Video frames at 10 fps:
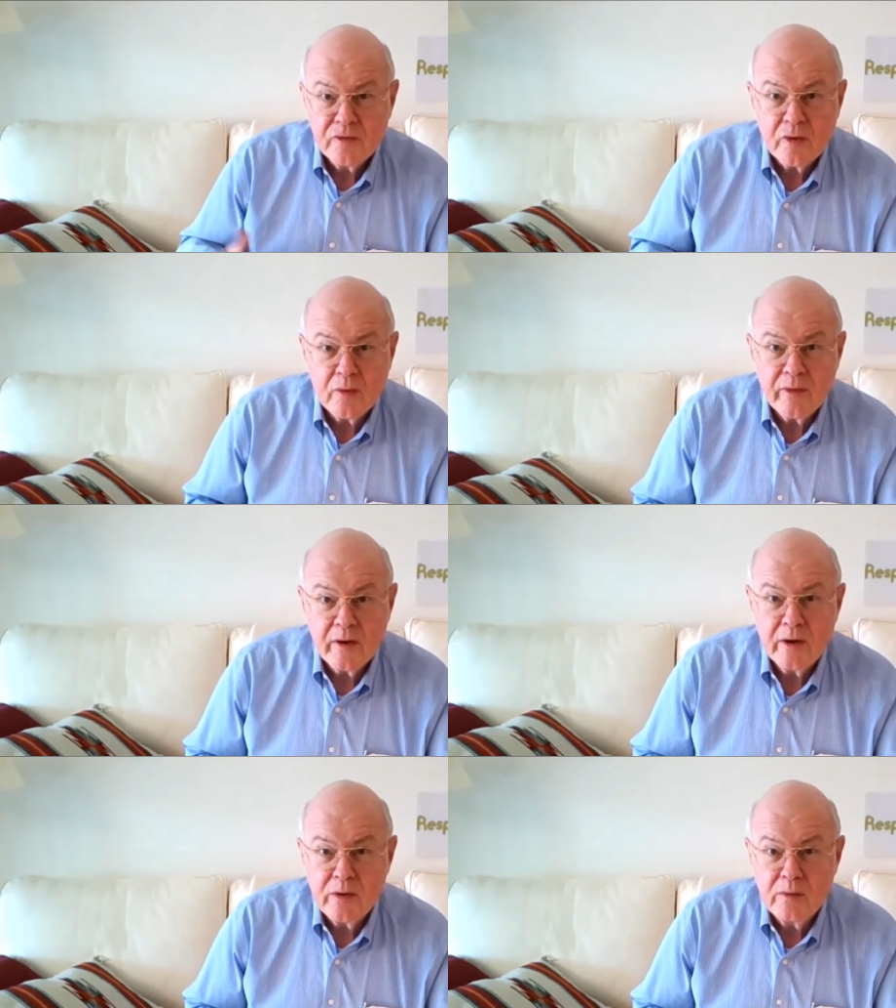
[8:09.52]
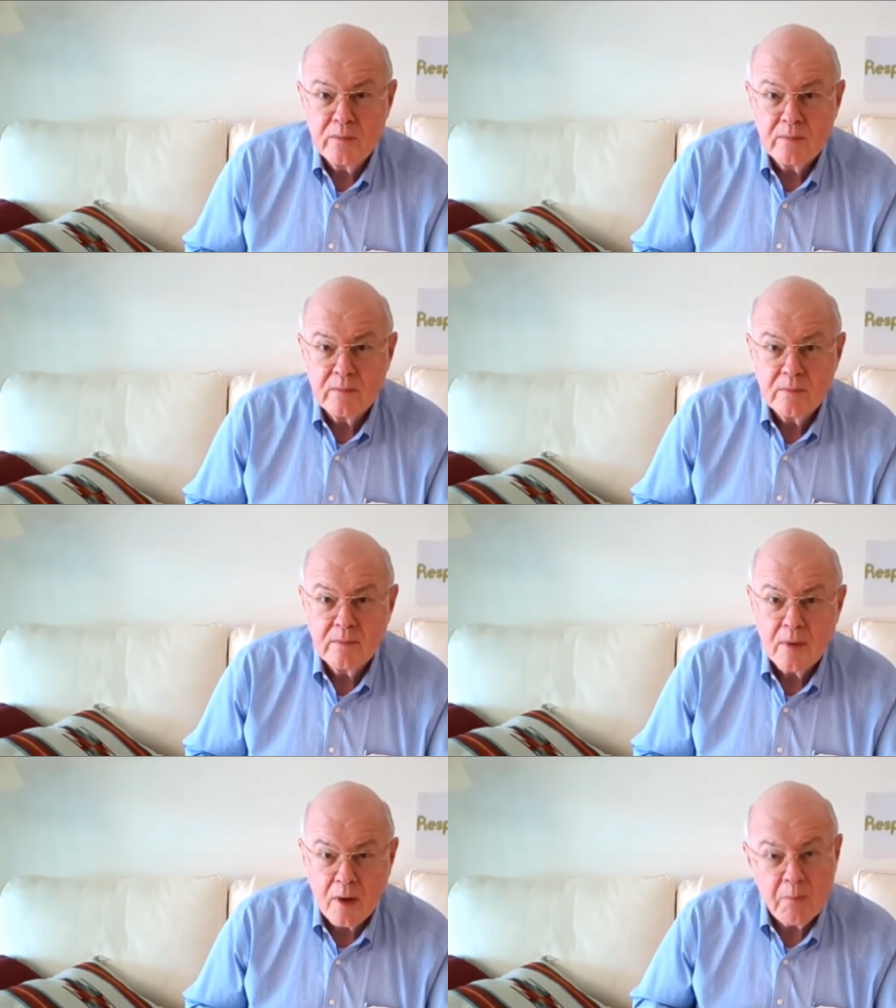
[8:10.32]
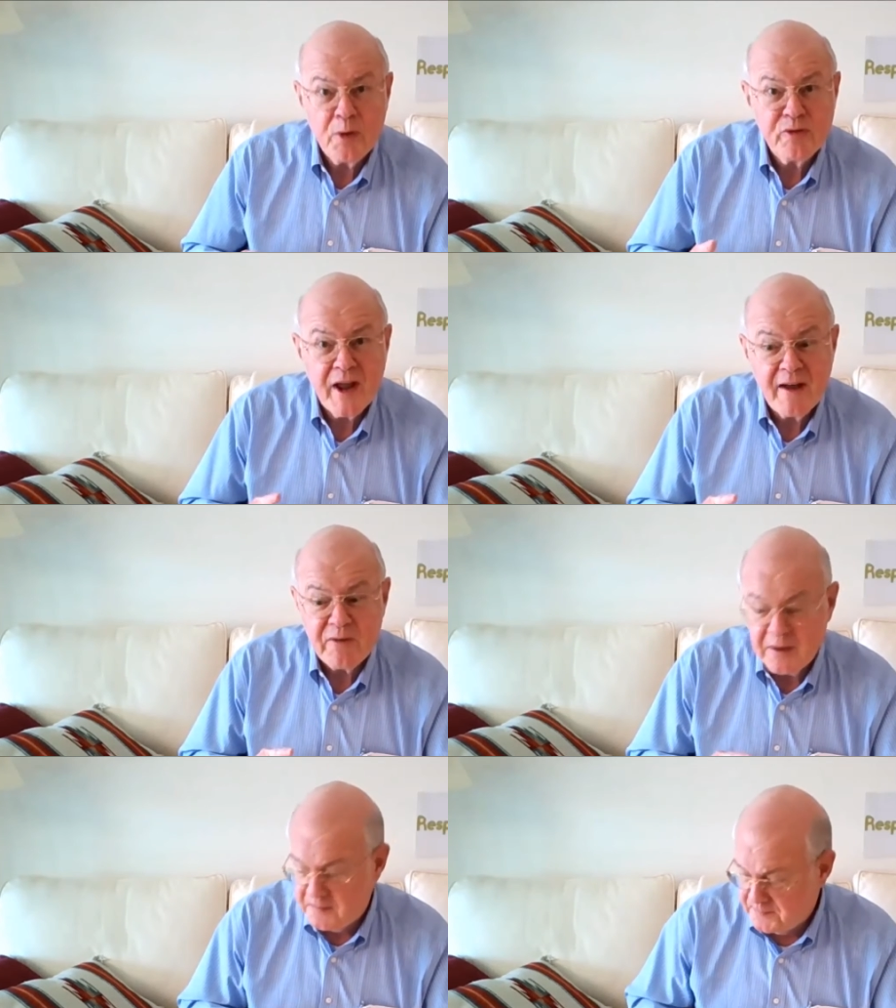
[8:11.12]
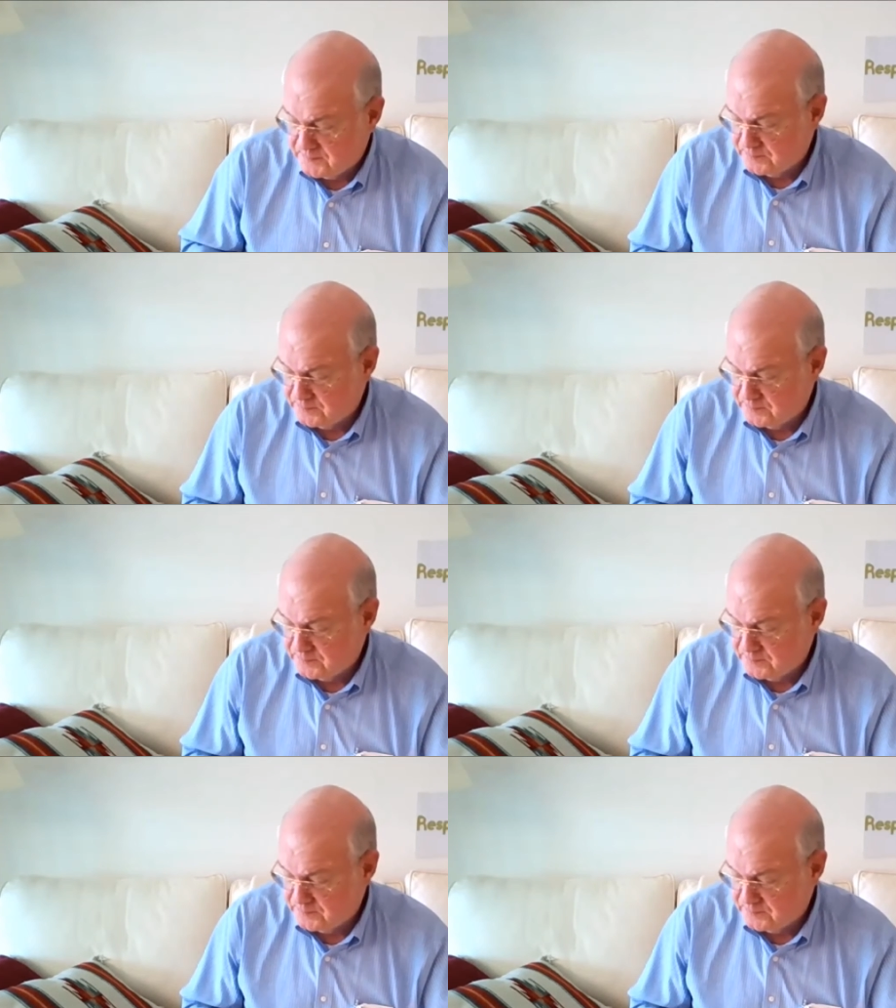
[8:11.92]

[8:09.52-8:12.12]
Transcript: So there you almost have it.